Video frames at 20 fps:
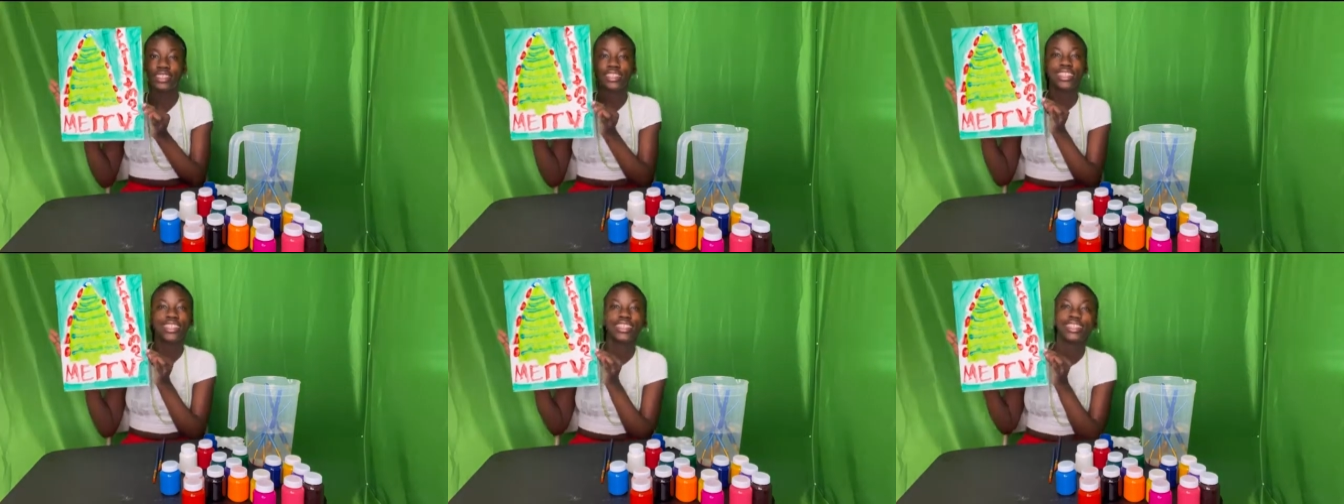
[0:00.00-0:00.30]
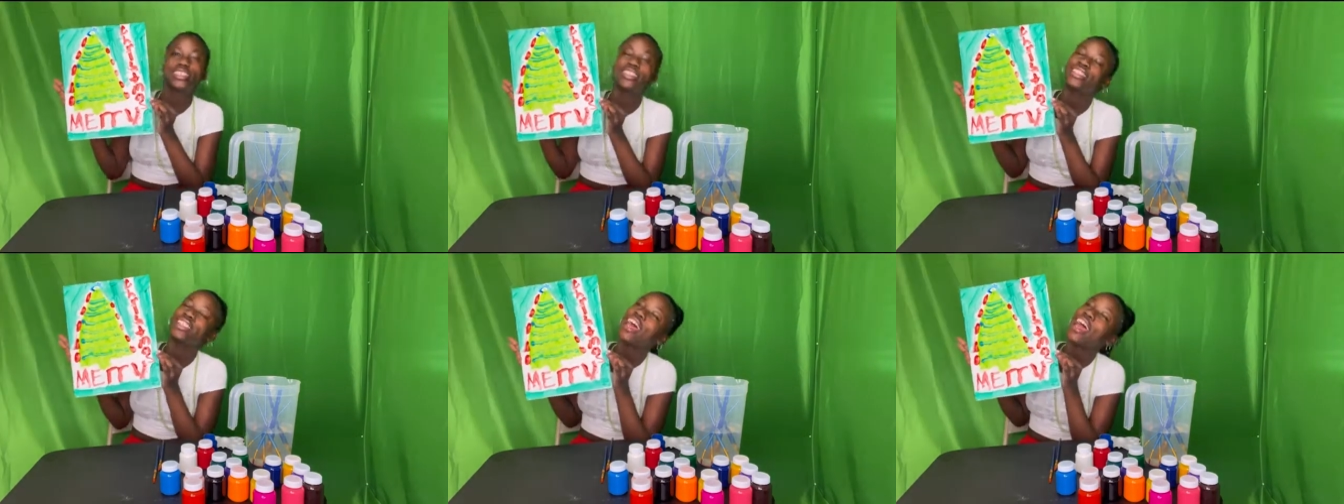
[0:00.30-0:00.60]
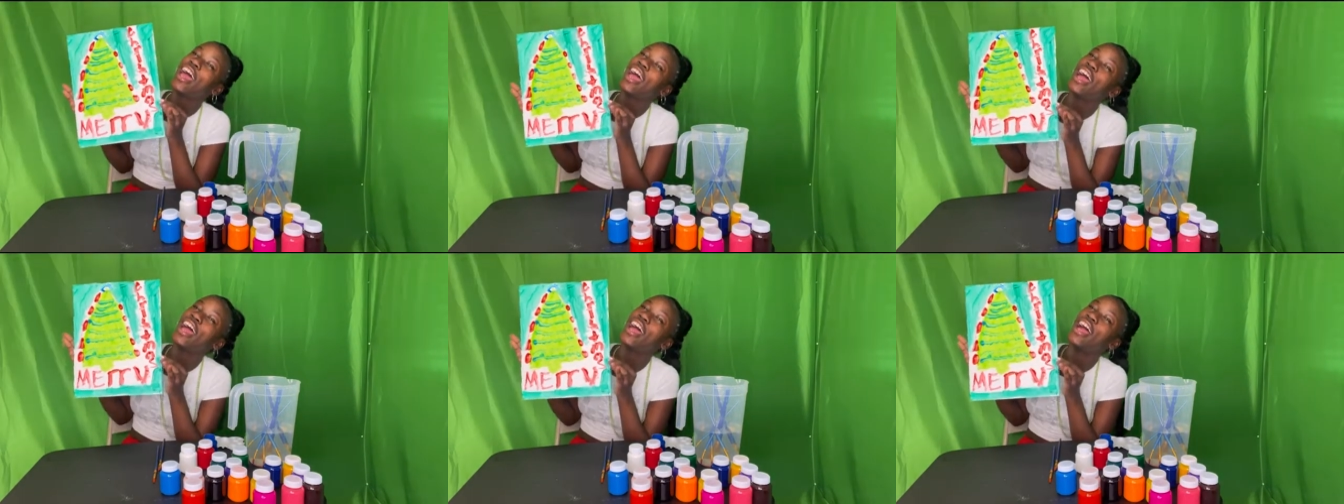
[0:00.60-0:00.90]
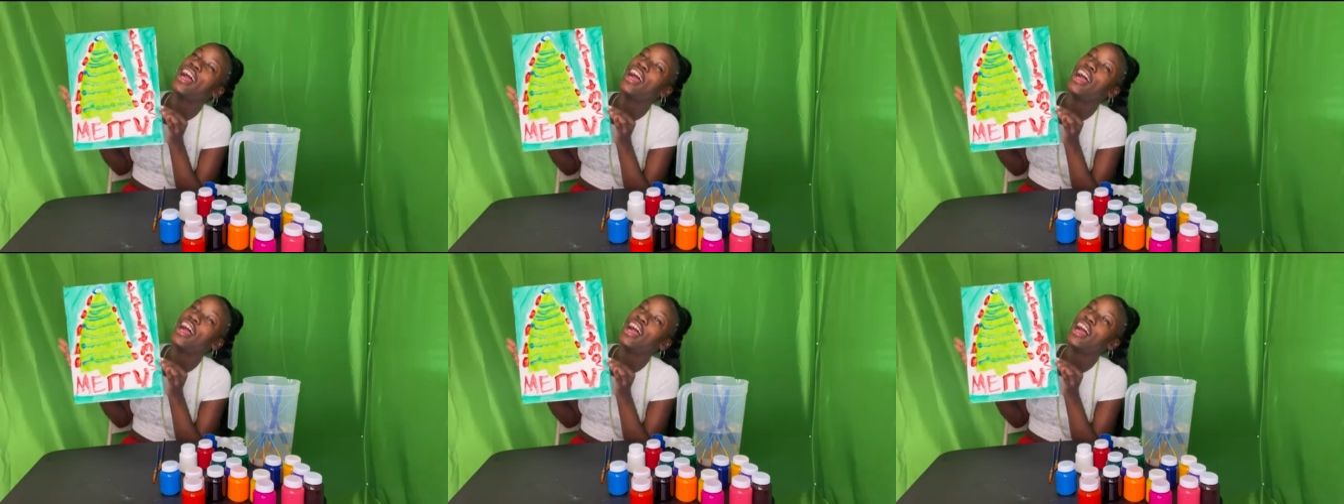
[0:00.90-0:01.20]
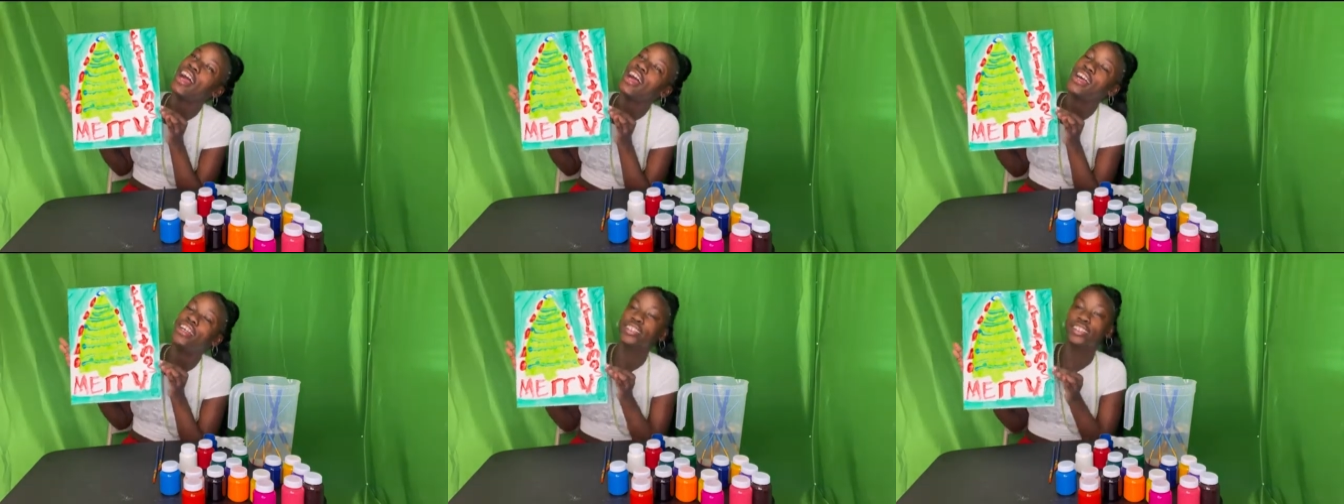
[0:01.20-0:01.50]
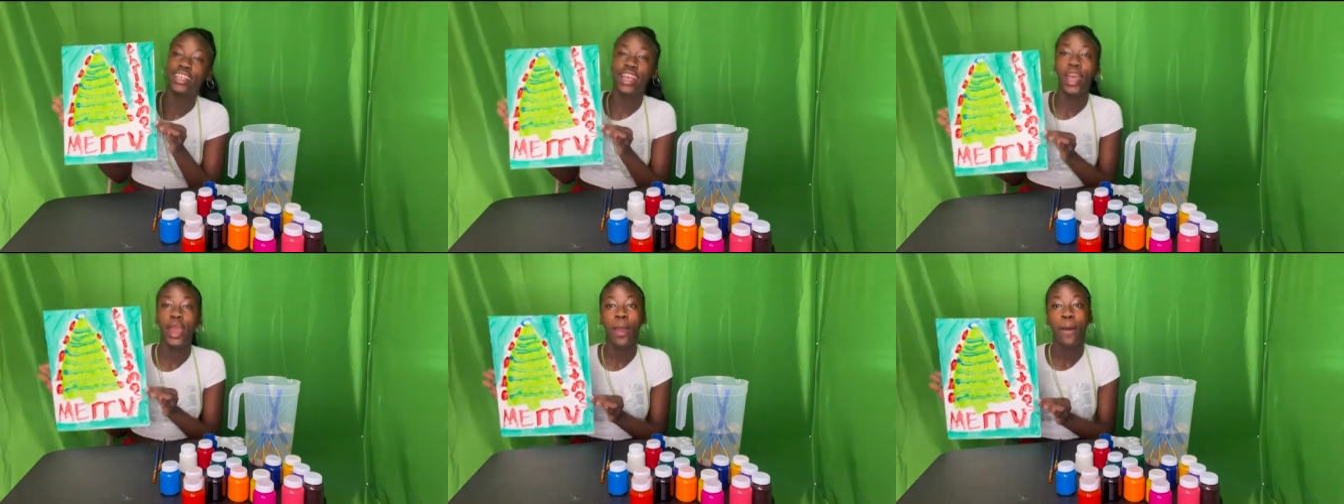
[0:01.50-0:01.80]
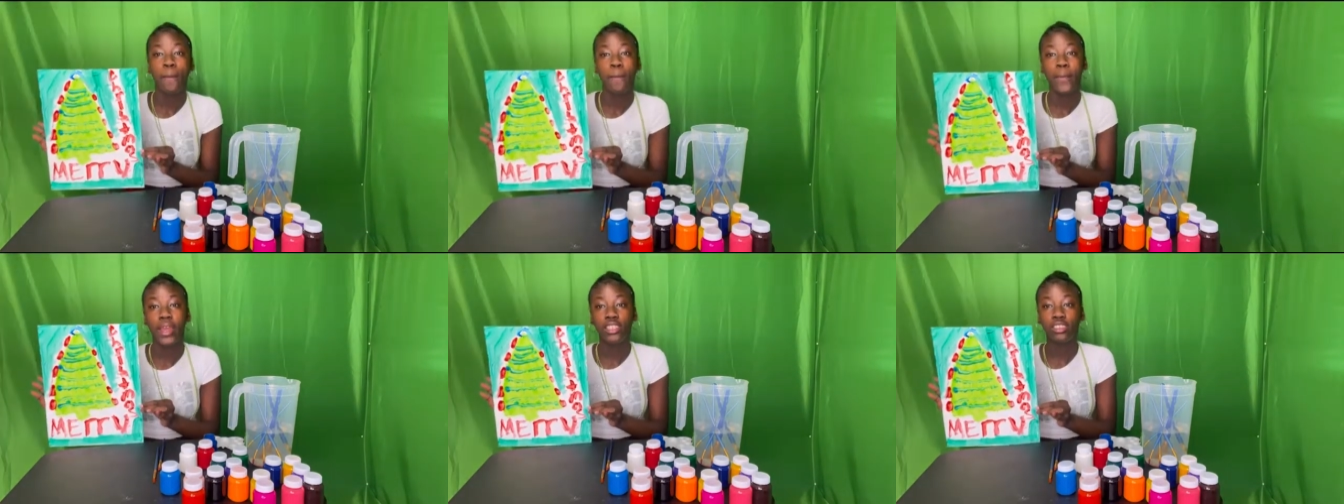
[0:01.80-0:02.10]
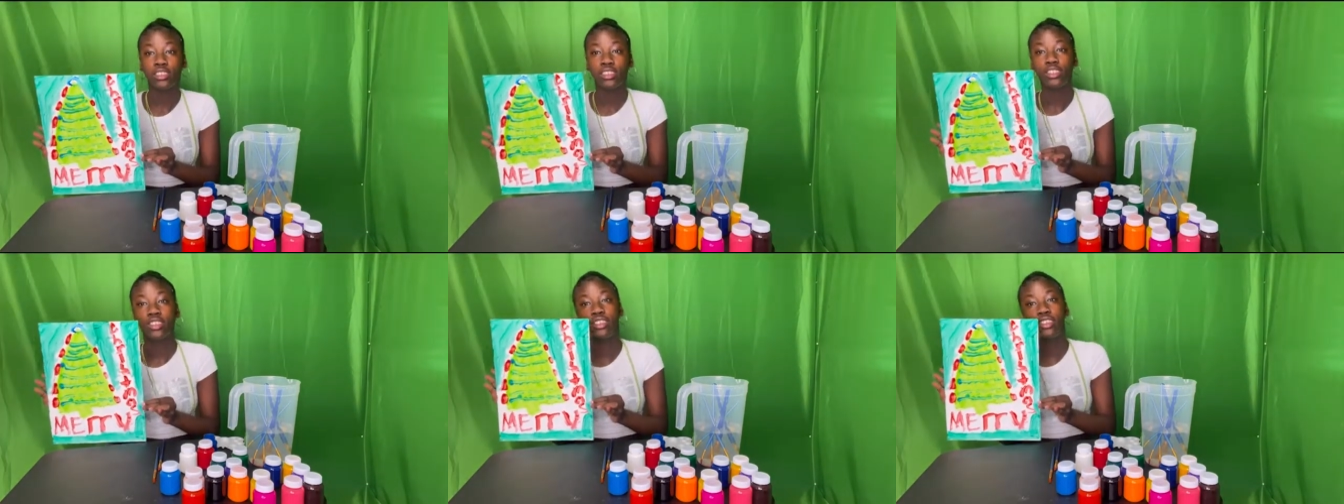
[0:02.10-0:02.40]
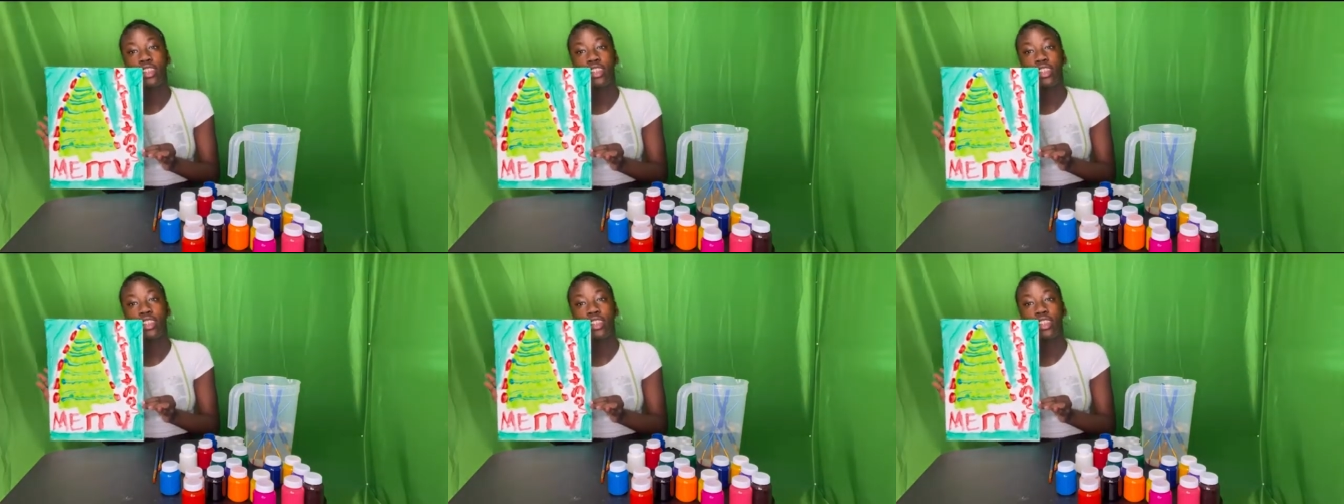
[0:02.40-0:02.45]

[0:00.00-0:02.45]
success. Make sure you